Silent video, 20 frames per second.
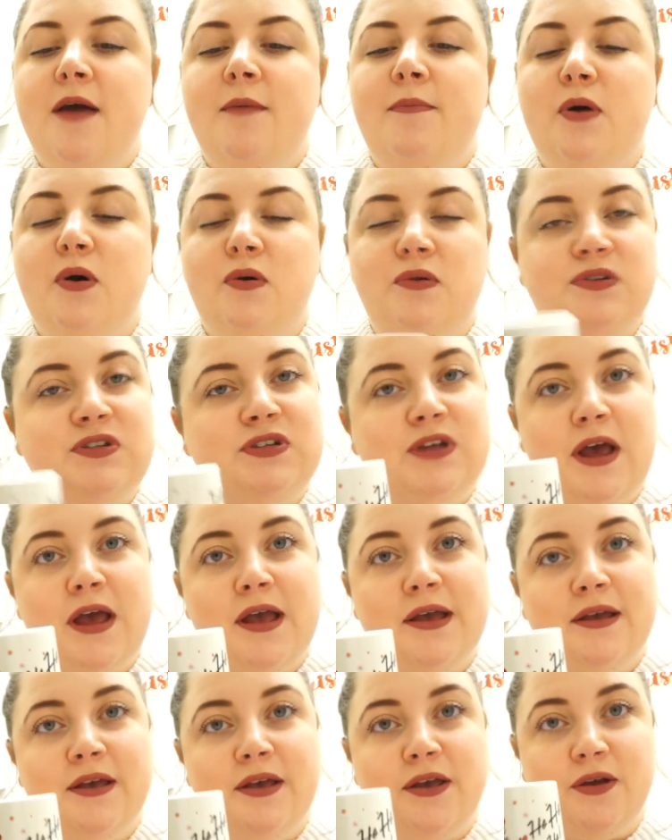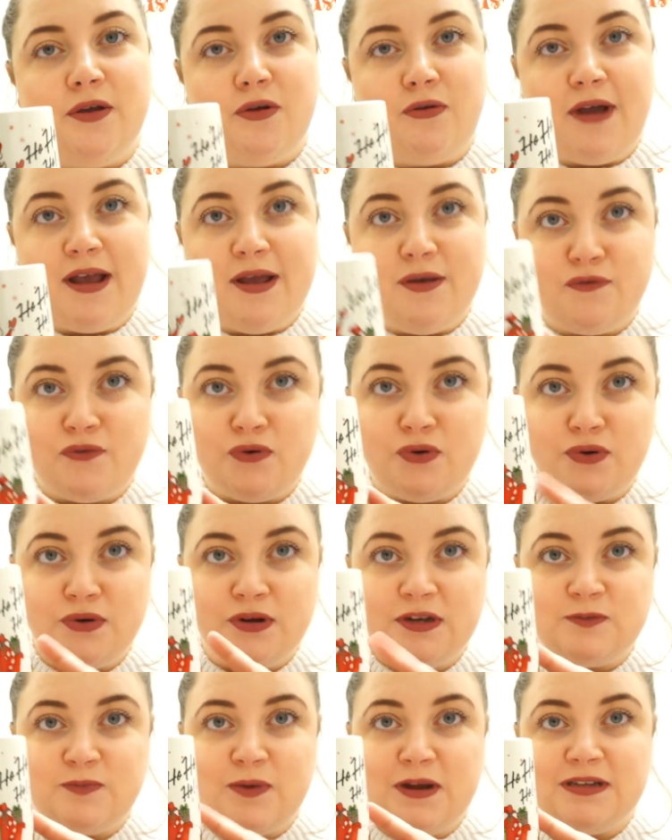but also great for
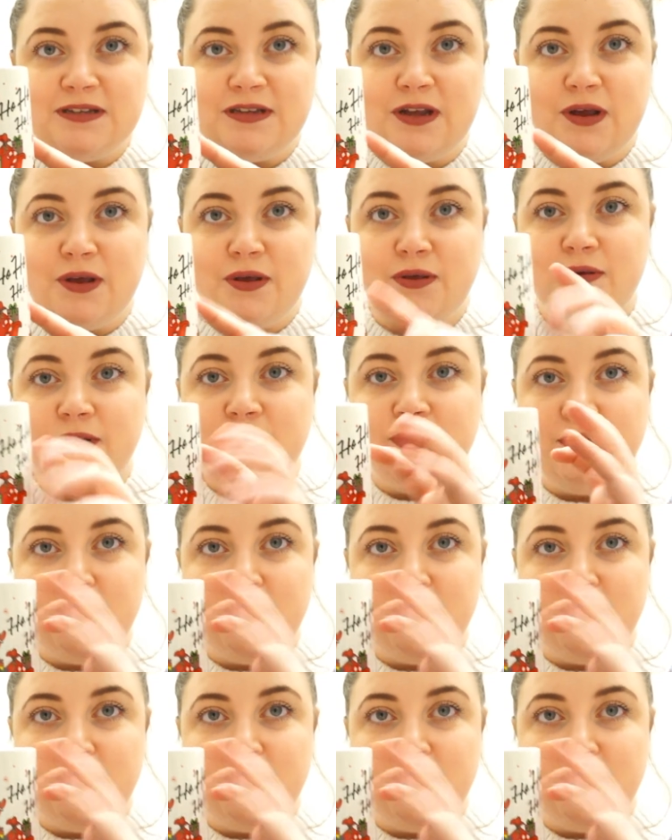Nespresso